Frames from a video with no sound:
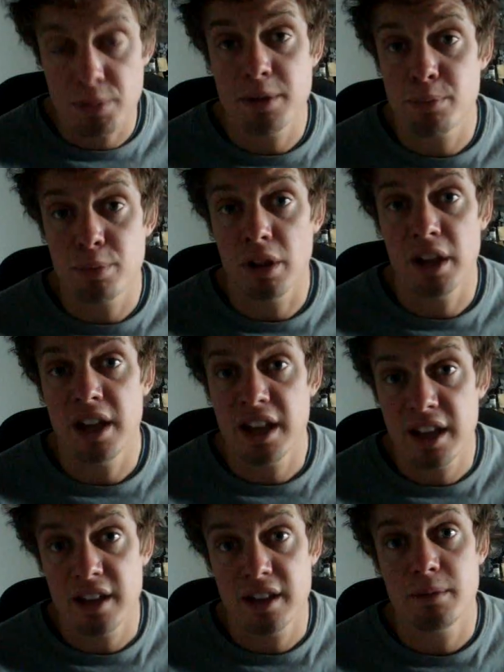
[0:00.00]
people
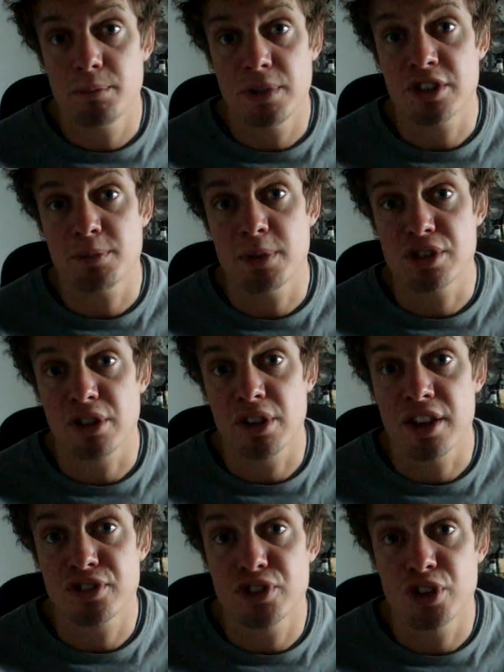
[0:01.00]
being special
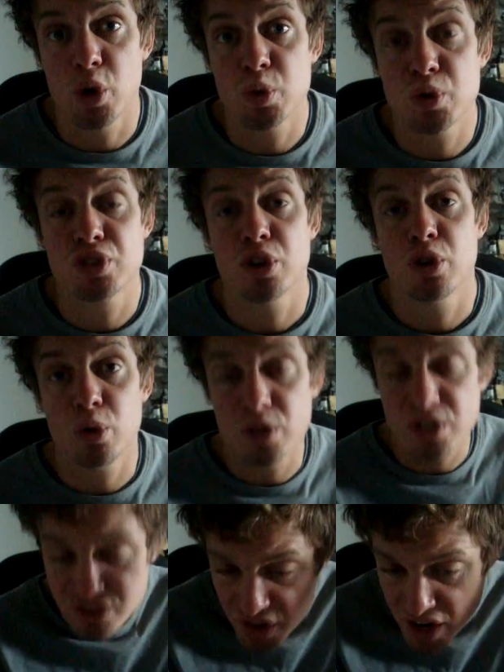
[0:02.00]
guest hosts, who
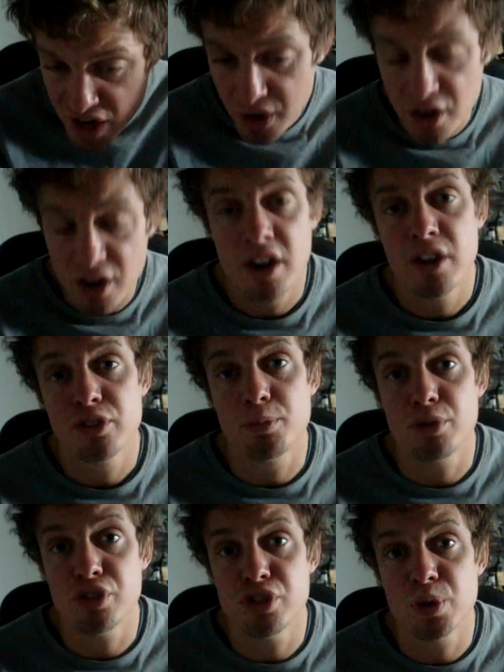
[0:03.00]
is there to
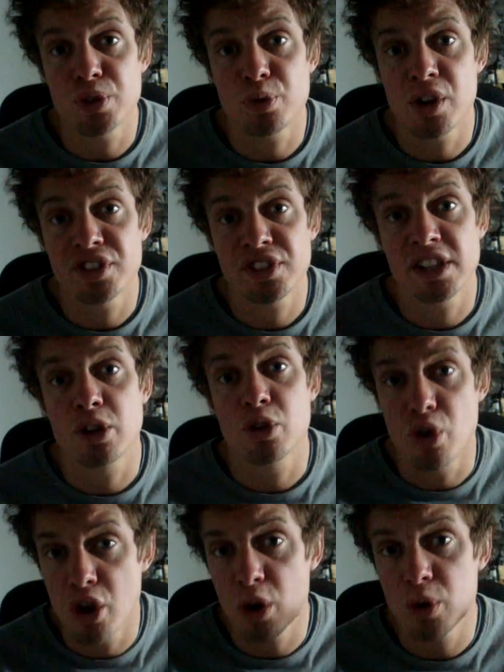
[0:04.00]
produce wrestling,
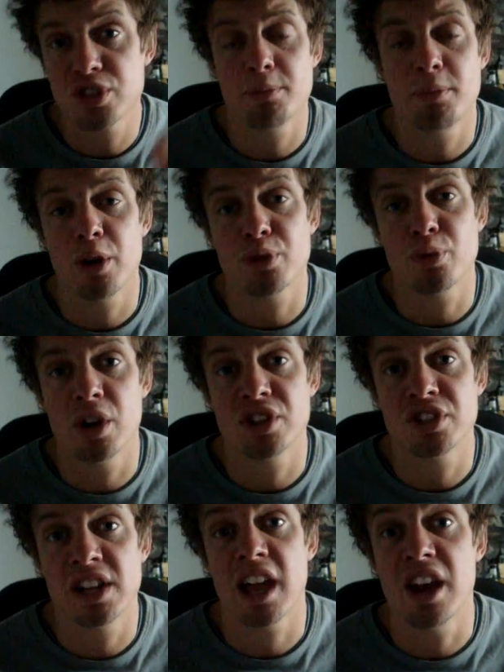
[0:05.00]
who knows about
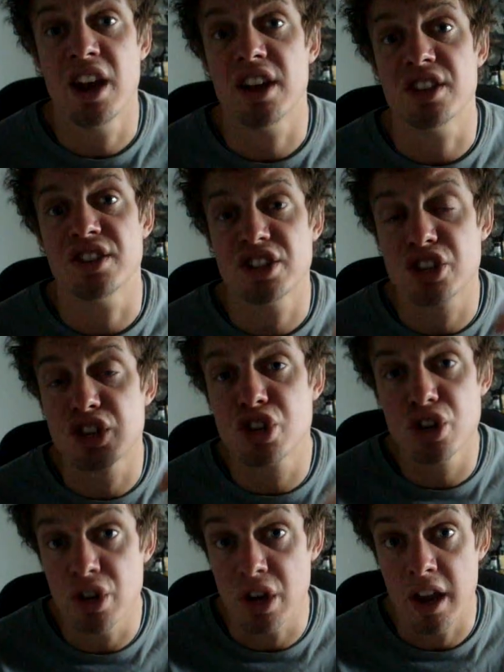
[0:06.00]
wrestling and does it
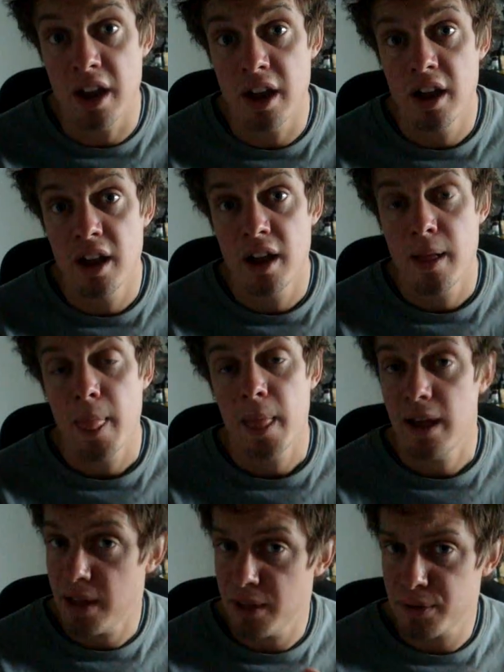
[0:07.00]
good.
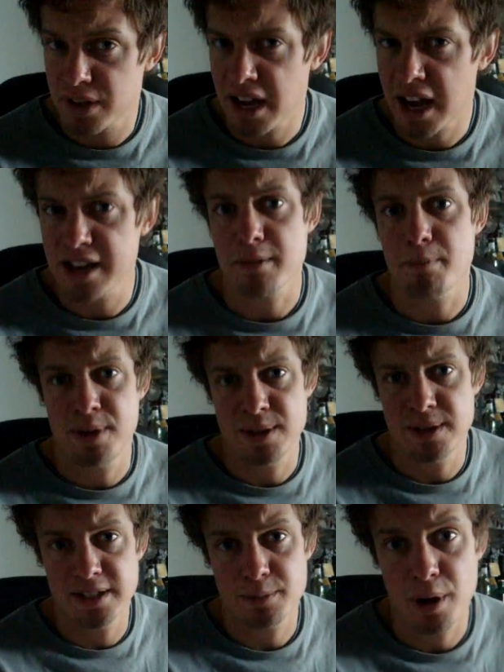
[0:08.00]
And that kind of
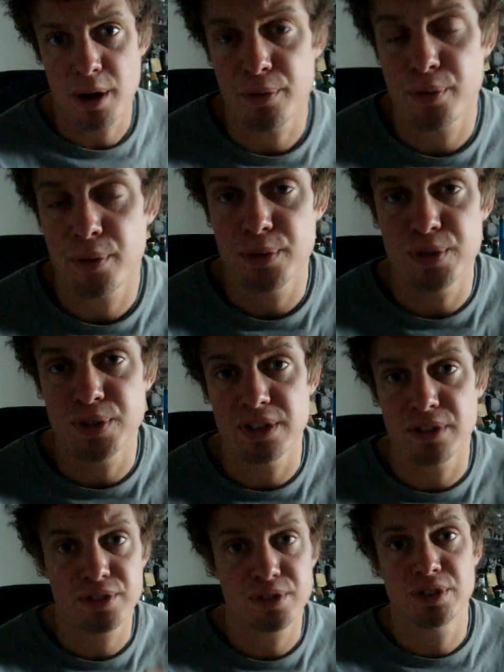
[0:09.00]
pisses me off to
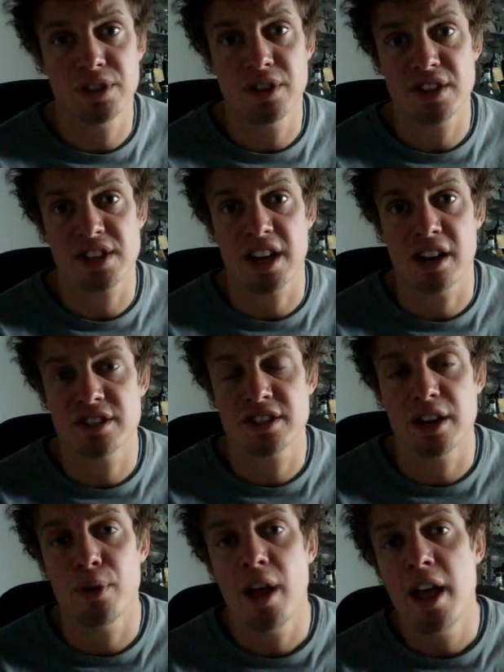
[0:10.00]
see that kind of
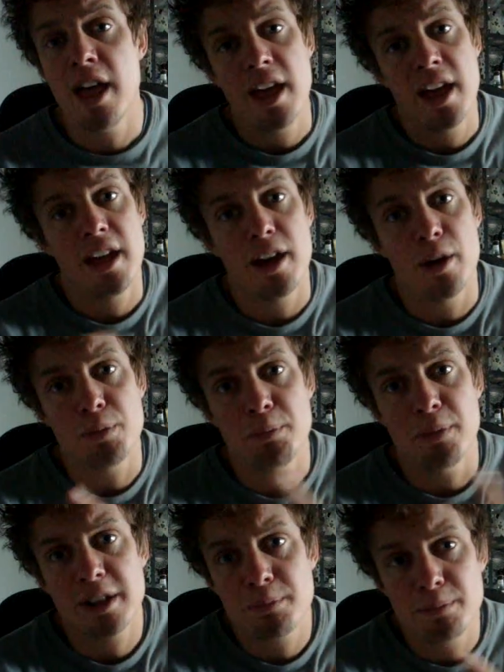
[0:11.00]
stuff. What
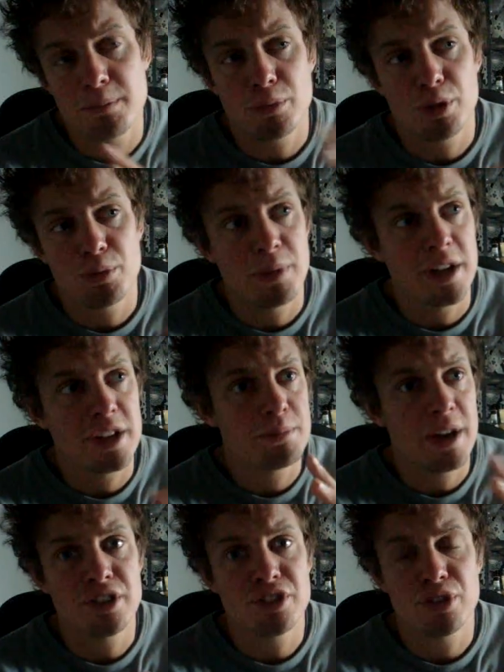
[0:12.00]
makes
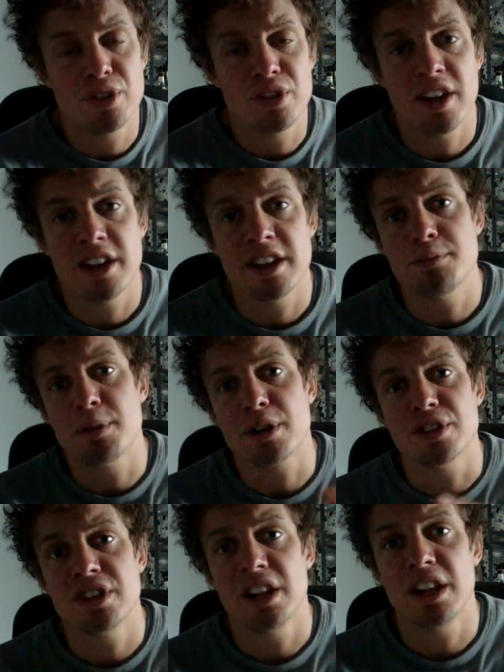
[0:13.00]
me uncertain is
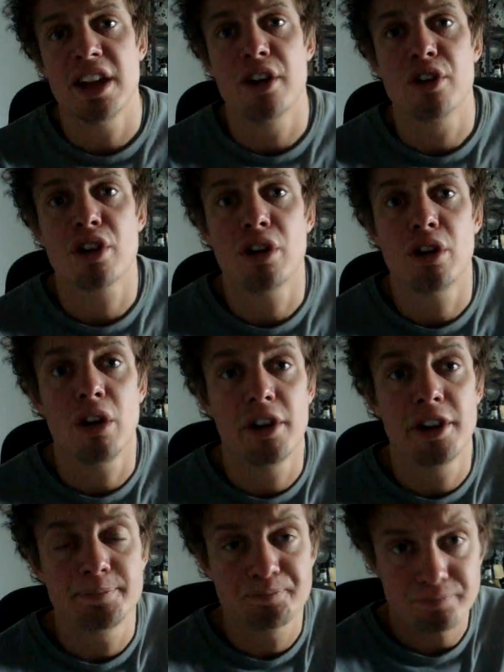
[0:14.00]
because he later called